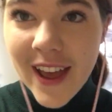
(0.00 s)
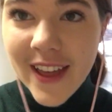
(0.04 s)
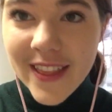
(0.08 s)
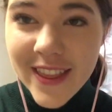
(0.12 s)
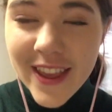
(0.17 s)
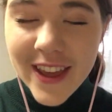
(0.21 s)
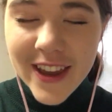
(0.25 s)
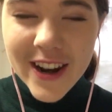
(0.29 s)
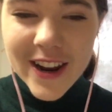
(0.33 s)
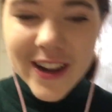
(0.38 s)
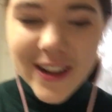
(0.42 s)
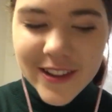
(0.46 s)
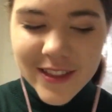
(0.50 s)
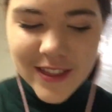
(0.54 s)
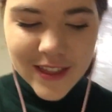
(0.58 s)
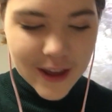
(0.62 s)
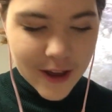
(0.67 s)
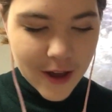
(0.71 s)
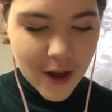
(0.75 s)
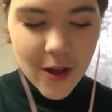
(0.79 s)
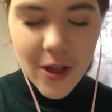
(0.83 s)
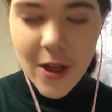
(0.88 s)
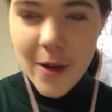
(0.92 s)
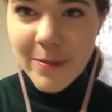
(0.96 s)
And then I
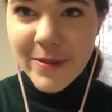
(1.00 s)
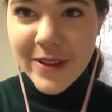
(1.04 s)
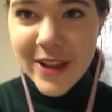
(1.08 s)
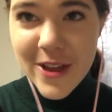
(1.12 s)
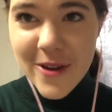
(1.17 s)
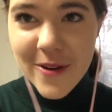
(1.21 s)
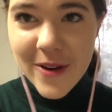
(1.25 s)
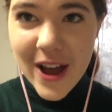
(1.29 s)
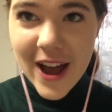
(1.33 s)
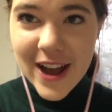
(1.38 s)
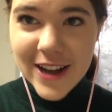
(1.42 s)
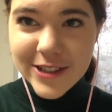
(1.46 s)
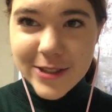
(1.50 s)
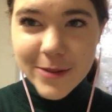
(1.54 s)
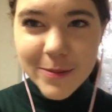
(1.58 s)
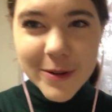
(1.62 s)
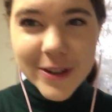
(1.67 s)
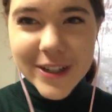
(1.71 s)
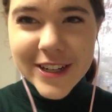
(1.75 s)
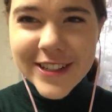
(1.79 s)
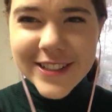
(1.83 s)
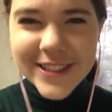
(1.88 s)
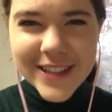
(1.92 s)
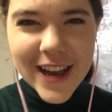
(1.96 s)
think I'll update you guys on
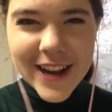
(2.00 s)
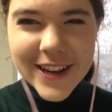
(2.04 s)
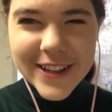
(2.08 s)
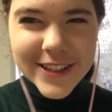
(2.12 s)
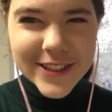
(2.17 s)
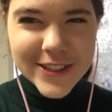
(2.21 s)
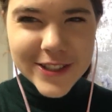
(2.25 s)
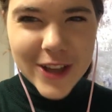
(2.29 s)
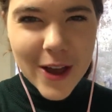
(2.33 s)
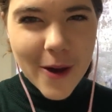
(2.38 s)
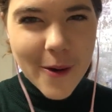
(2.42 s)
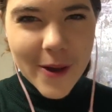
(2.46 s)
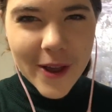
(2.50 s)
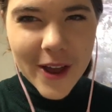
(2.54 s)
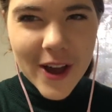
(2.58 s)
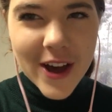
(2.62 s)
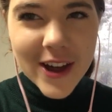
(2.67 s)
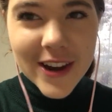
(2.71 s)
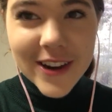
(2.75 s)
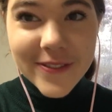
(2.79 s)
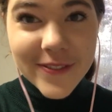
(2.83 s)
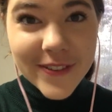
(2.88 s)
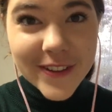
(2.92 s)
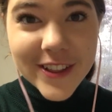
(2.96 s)
what exactly is going
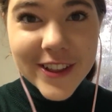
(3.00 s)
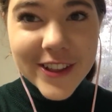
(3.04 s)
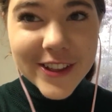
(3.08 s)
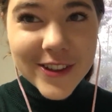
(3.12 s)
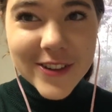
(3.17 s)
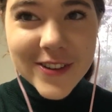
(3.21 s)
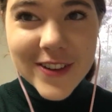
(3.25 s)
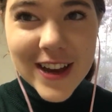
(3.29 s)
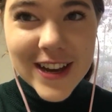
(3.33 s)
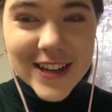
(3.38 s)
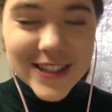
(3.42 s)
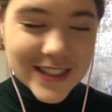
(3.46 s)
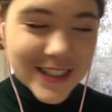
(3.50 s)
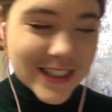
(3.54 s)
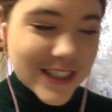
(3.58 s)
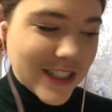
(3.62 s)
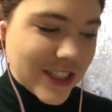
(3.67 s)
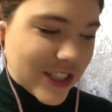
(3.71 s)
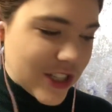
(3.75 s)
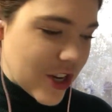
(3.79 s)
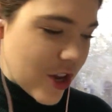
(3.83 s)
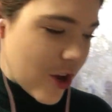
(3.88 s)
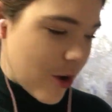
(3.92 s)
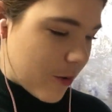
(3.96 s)
on. I feel like you guys
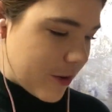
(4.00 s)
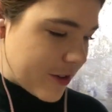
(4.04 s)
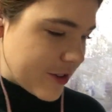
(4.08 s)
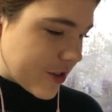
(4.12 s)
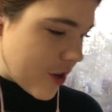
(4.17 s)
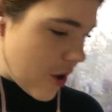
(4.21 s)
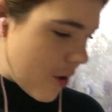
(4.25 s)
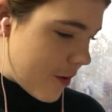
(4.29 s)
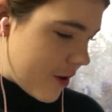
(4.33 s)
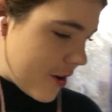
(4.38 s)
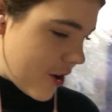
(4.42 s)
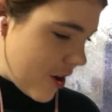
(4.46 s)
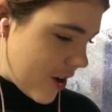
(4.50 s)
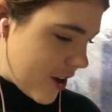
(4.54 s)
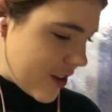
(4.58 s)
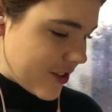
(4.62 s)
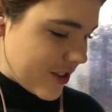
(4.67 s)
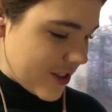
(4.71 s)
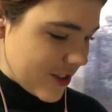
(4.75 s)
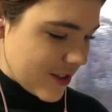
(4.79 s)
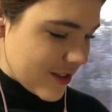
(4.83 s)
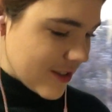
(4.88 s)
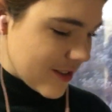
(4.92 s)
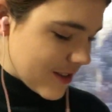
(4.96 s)
need to know what's going on.
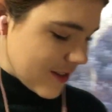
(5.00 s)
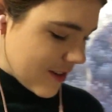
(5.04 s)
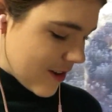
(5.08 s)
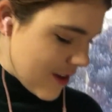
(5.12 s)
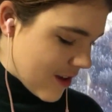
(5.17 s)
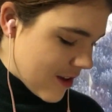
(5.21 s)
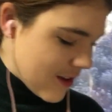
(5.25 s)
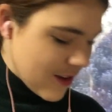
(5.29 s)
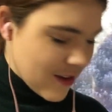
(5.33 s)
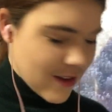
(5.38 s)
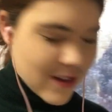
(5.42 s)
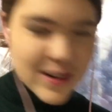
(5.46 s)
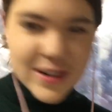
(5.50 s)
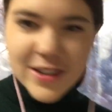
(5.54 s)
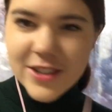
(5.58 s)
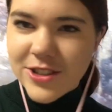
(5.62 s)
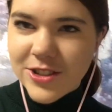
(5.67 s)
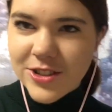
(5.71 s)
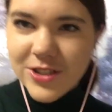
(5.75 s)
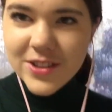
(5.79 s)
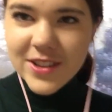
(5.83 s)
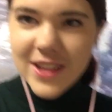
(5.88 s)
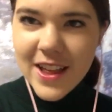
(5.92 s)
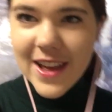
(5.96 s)
Just
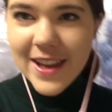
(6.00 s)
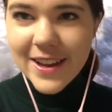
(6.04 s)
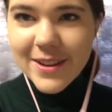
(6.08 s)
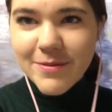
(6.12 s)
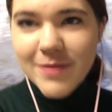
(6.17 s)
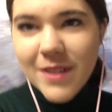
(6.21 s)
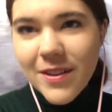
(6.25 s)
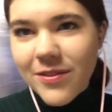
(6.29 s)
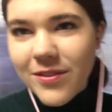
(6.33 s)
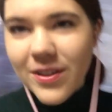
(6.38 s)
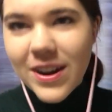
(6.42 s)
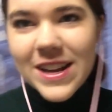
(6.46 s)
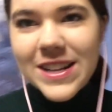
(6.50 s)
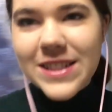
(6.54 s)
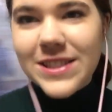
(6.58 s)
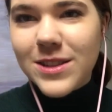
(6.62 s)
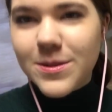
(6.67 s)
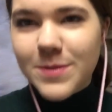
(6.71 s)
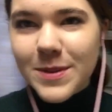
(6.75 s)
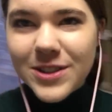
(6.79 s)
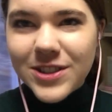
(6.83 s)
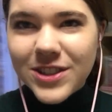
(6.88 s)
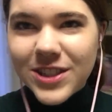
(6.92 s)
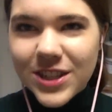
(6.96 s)
you're like my
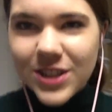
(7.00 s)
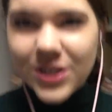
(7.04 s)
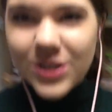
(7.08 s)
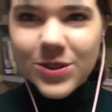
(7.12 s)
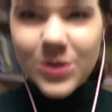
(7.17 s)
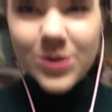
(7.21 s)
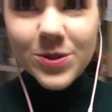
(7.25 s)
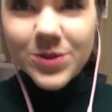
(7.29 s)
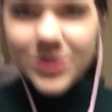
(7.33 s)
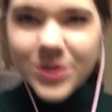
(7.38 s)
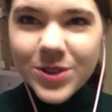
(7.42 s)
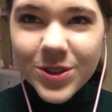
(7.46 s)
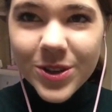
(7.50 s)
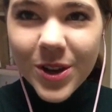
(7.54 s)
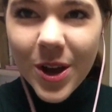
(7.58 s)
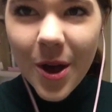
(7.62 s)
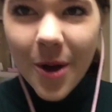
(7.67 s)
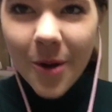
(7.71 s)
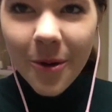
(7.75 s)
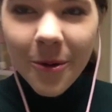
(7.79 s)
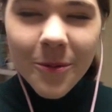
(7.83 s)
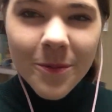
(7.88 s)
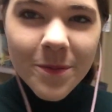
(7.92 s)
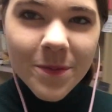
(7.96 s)
friends, my chingus, you
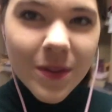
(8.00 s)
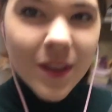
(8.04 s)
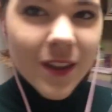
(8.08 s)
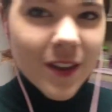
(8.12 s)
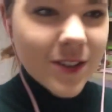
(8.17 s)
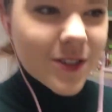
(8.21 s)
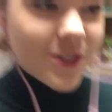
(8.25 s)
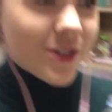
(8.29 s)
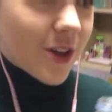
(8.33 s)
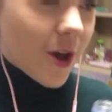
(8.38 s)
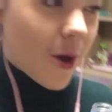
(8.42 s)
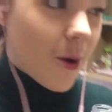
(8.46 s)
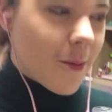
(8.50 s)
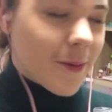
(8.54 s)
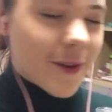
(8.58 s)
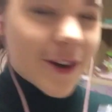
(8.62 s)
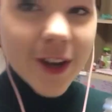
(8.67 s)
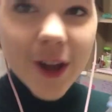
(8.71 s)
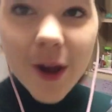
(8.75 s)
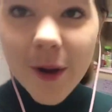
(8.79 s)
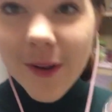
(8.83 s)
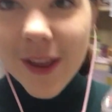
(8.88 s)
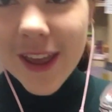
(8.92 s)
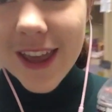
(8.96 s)
know? So I'm
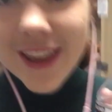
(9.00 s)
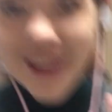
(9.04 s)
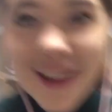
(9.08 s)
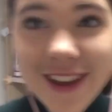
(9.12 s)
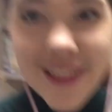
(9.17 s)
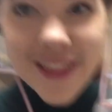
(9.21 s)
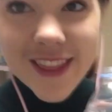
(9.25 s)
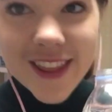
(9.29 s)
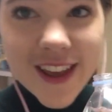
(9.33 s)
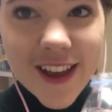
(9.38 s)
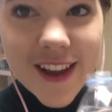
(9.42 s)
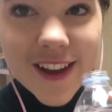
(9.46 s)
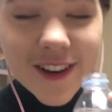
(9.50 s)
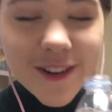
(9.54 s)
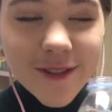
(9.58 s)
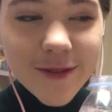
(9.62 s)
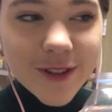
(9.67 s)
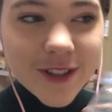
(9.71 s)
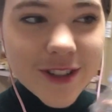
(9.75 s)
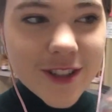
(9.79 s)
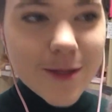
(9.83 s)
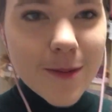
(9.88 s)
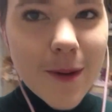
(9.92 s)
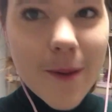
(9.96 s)
gonna go eat and then
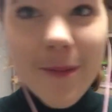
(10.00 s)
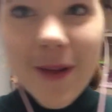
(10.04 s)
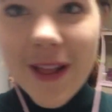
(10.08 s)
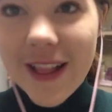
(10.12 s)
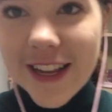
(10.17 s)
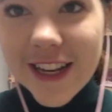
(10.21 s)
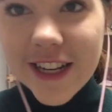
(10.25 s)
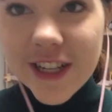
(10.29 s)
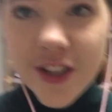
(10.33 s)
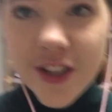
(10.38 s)
once my belly